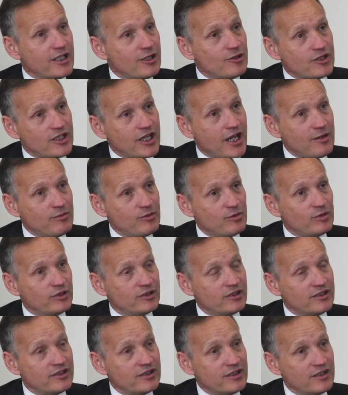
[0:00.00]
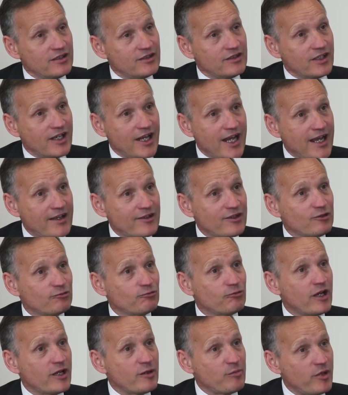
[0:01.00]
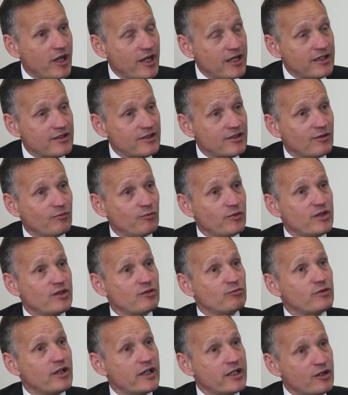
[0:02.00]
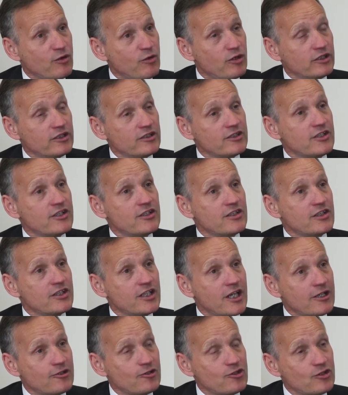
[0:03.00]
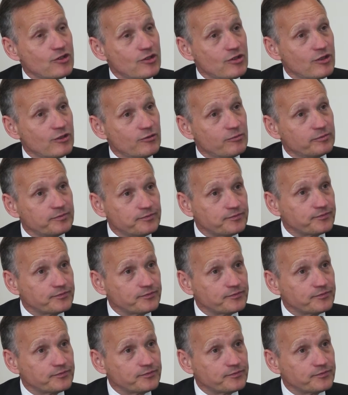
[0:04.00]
those capabilities at the right pace and with the right qualities attached to them?